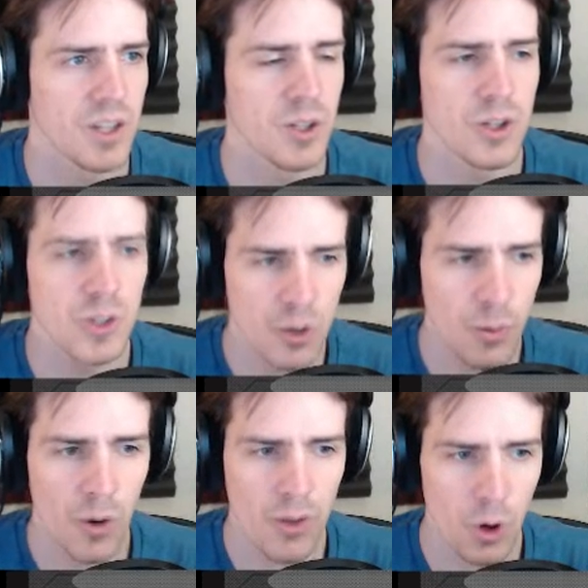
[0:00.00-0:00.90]
You, you,
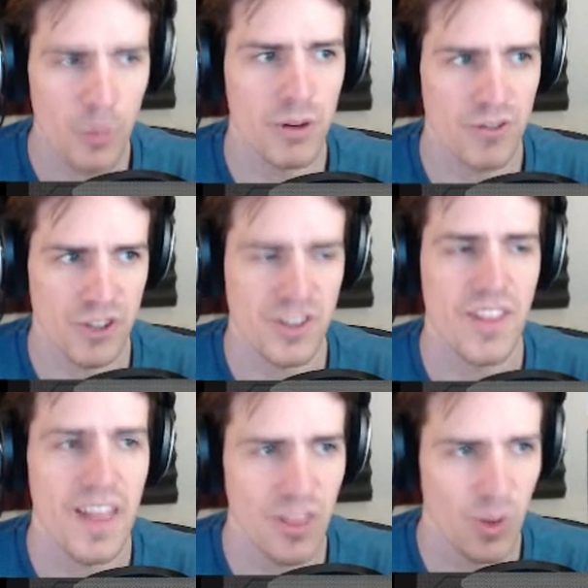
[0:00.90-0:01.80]
you pour the oatmeal first,
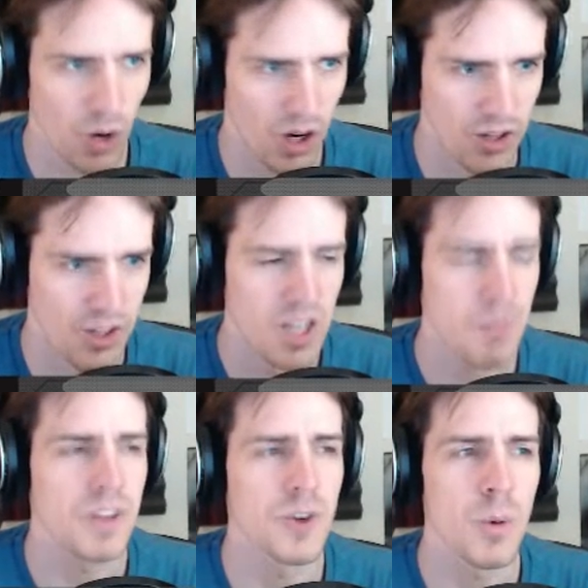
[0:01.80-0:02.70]
then the water,
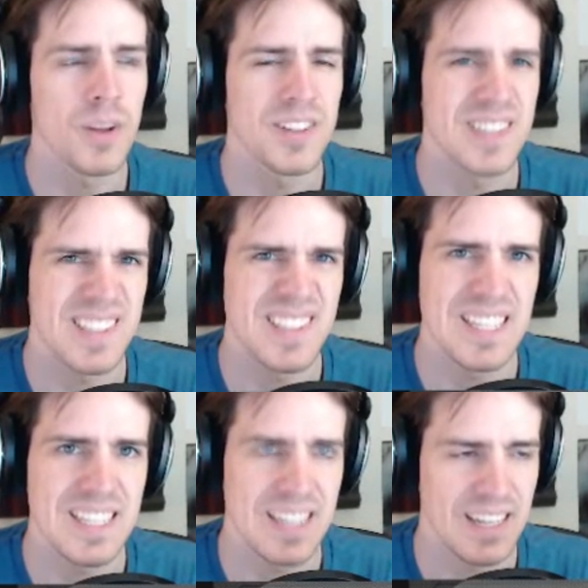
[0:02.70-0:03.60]
because the oatmeal doesn't
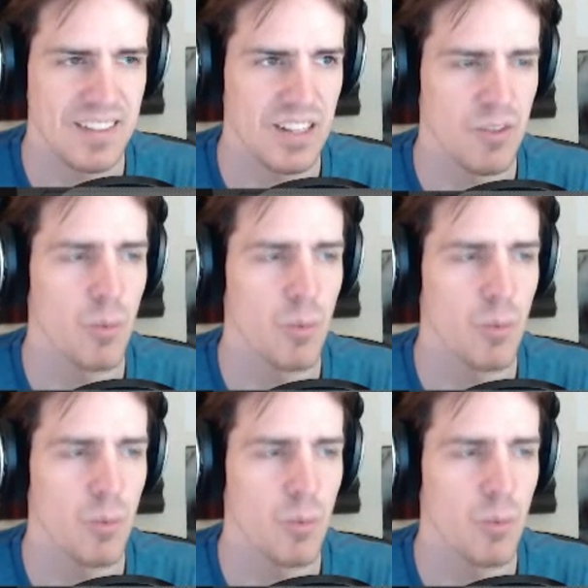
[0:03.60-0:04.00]
sink nicely.